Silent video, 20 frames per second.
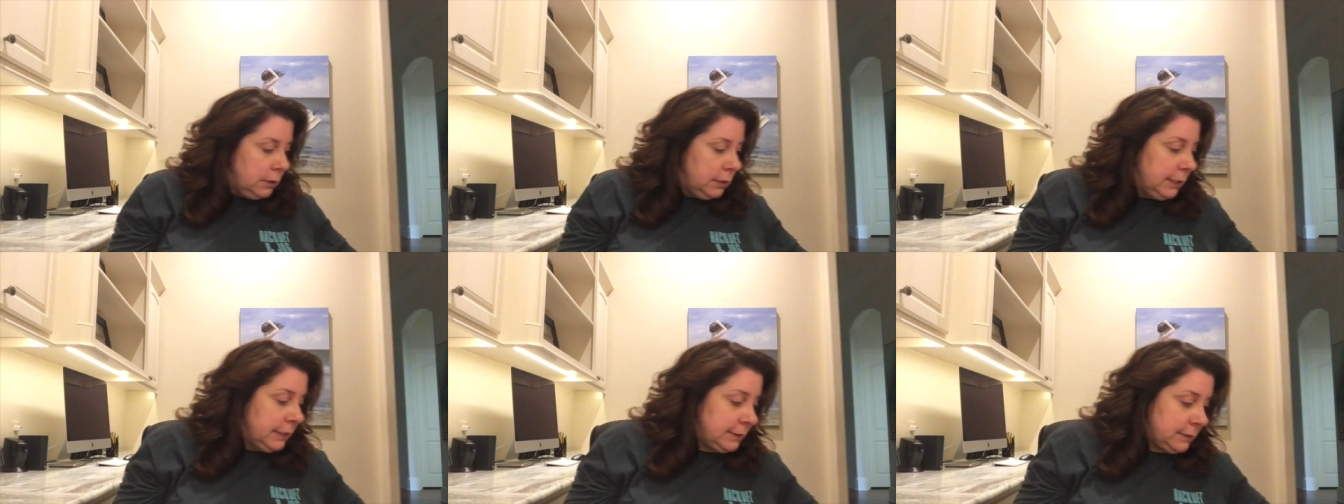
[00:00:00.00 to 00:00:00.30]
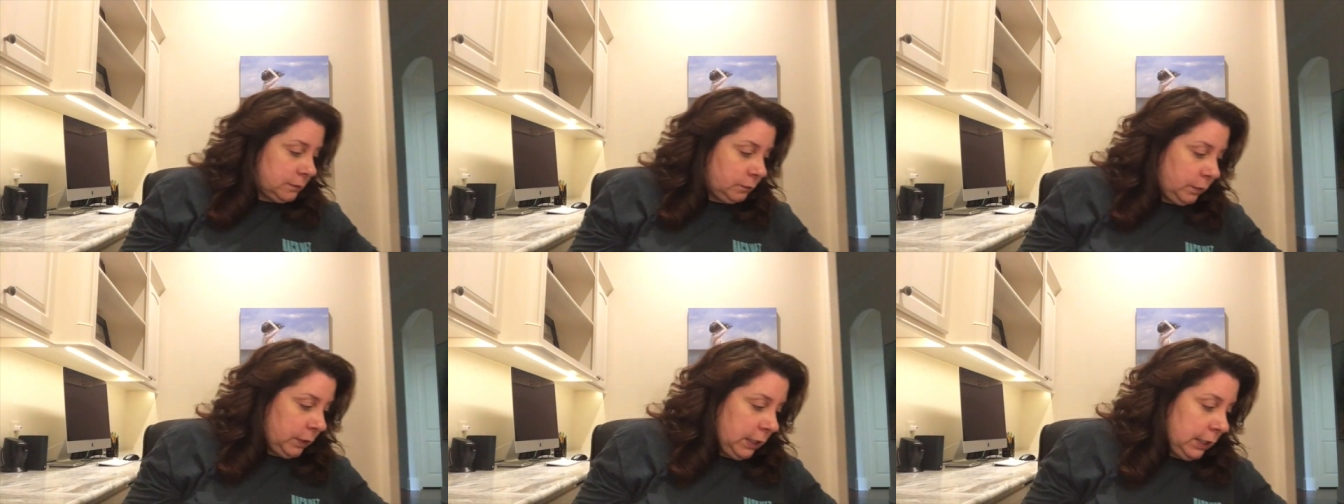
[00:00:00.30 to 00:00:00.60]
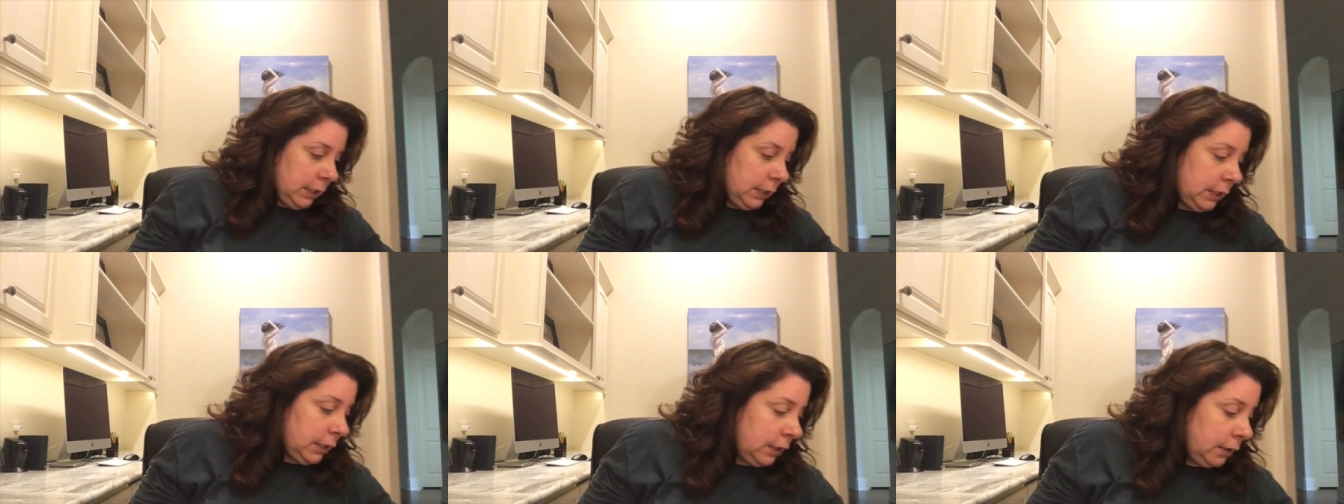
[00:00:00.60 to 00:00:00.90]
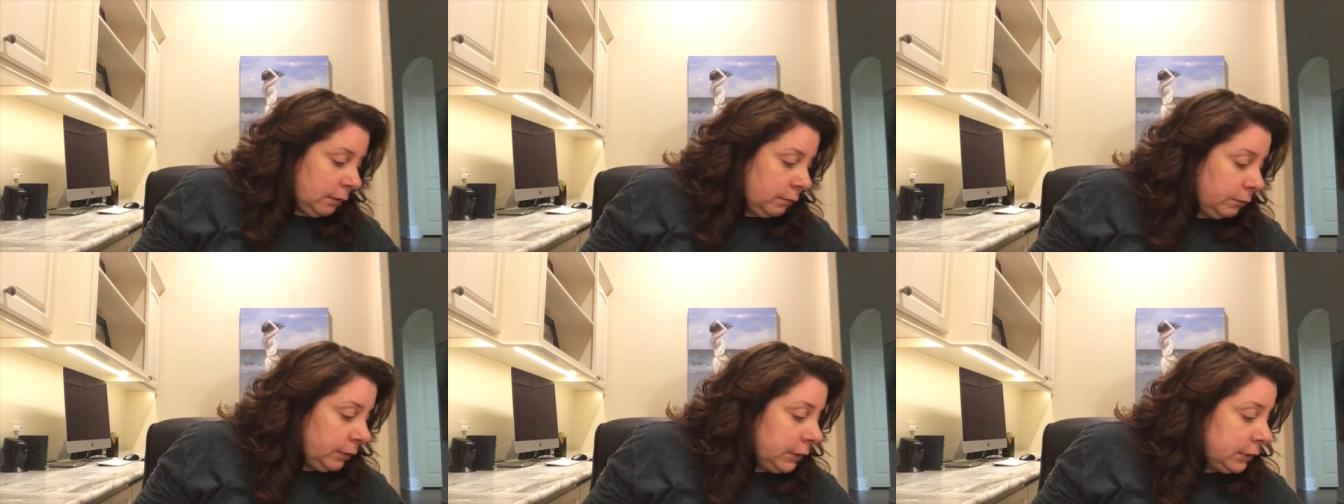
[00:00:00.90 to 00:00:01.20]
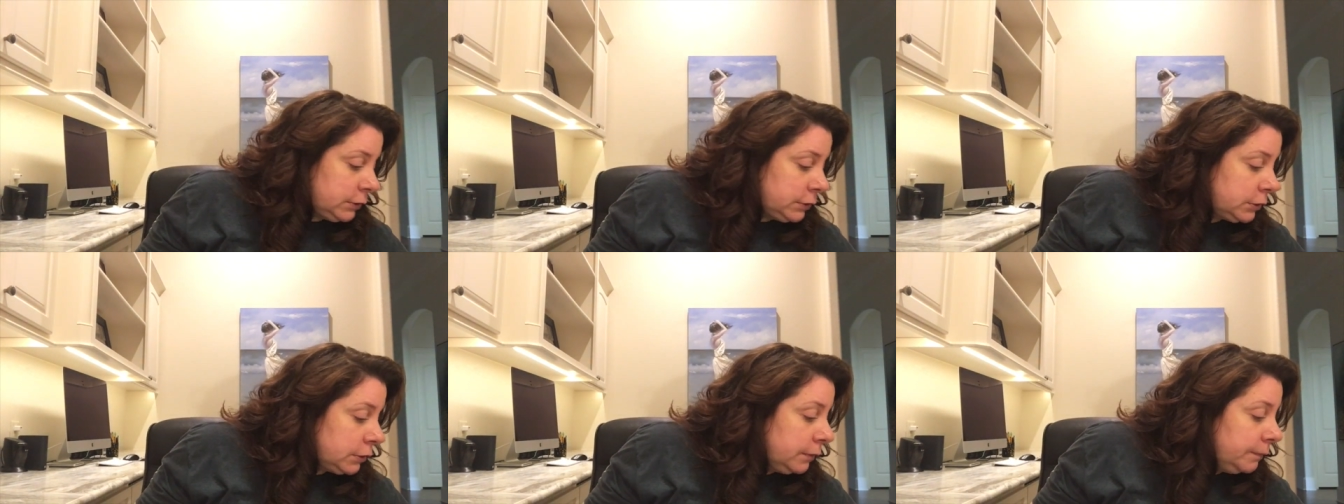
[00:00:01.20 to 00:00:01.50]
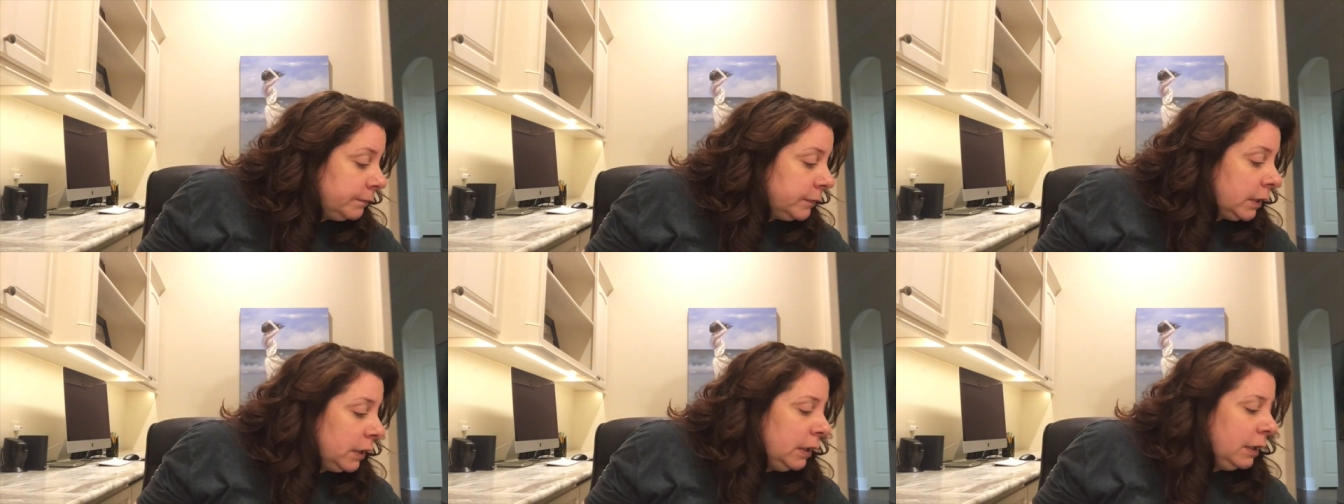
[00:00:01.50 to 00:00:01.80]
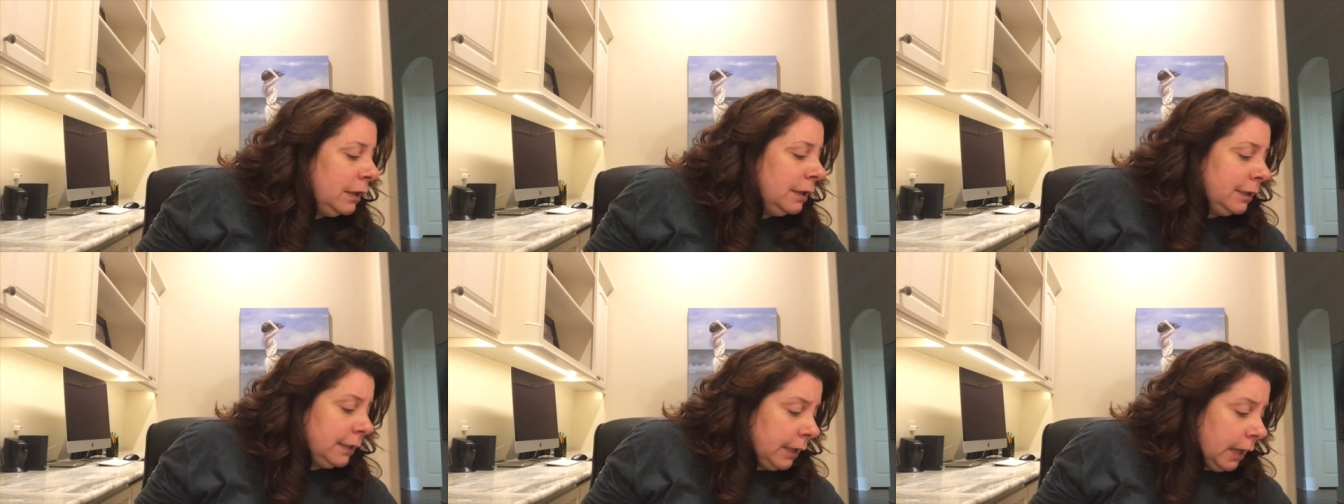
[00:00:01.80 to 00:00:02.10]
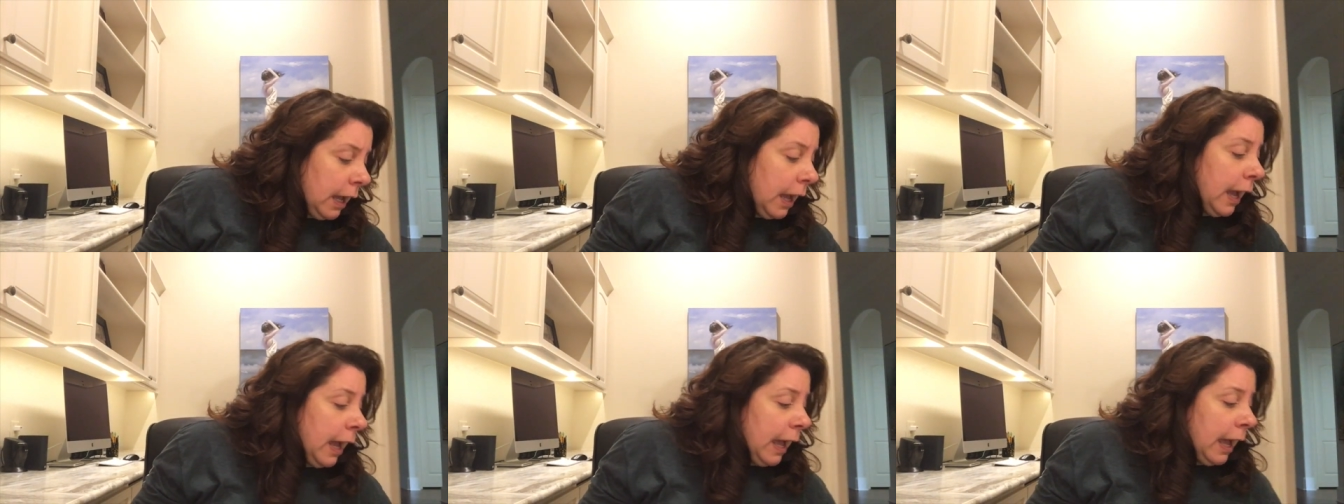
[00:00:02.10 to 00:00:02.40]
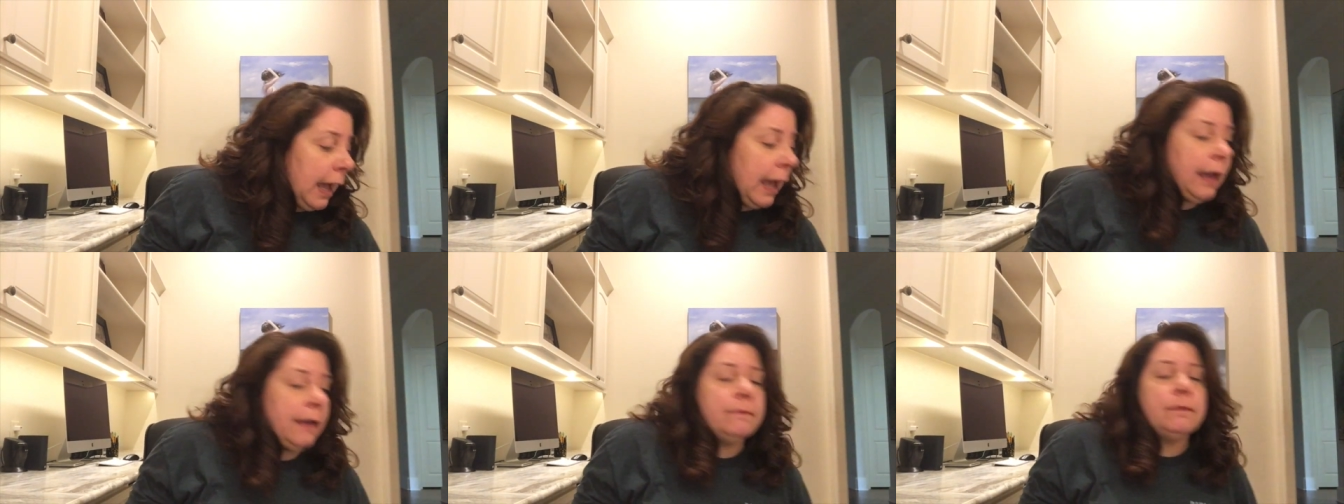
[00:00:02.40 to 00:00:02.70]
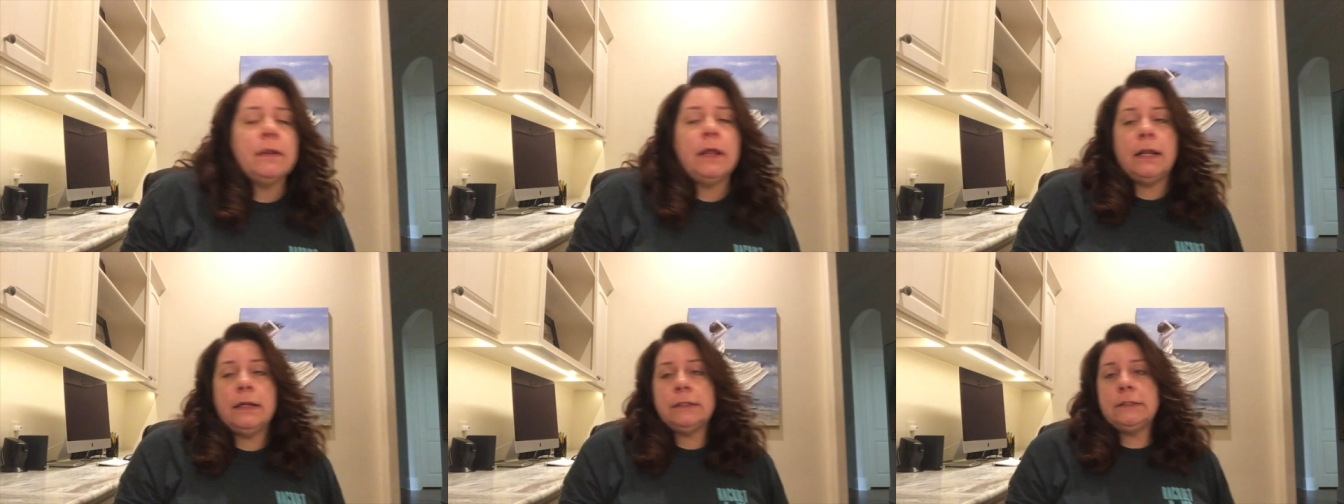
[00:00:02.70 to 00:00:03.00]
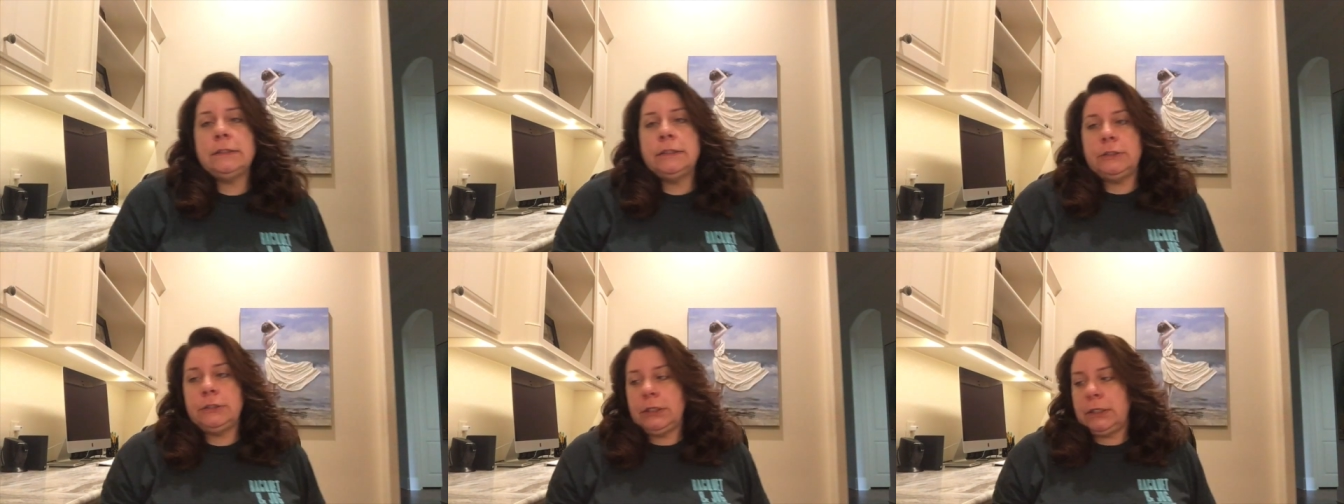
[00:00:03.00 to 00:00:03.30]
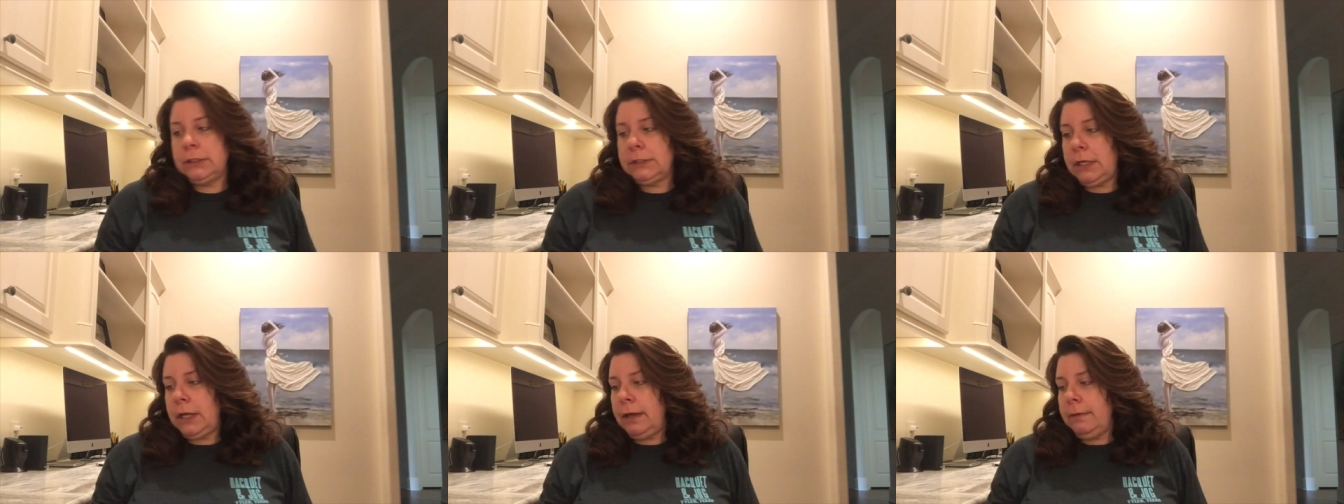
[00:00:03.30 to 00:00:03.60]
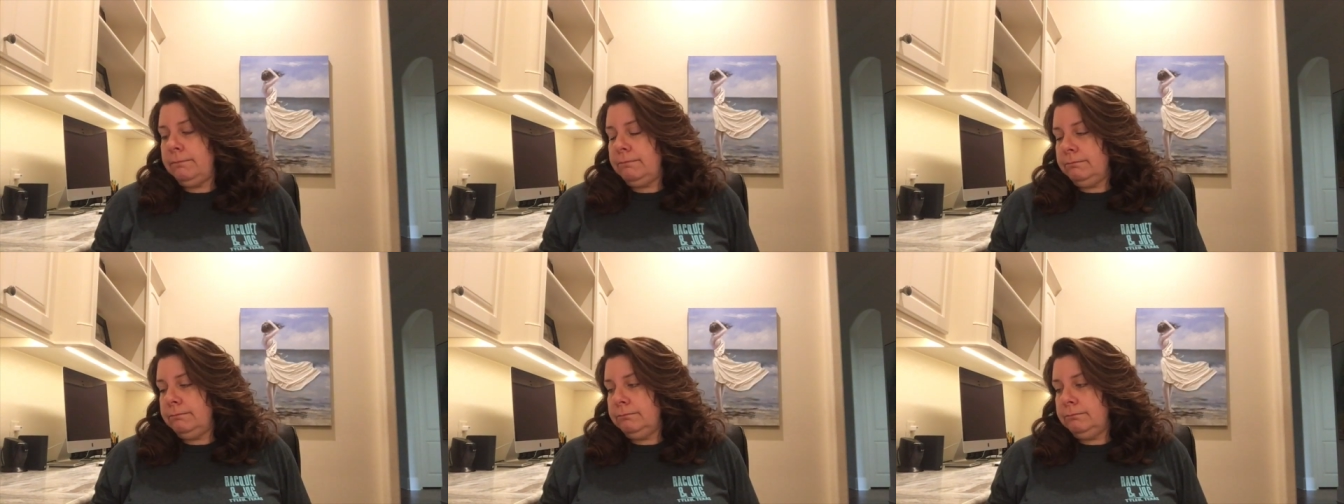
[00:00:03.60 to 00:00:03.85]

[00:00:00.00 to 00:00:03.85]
this week, which I, I have a lot of stitching time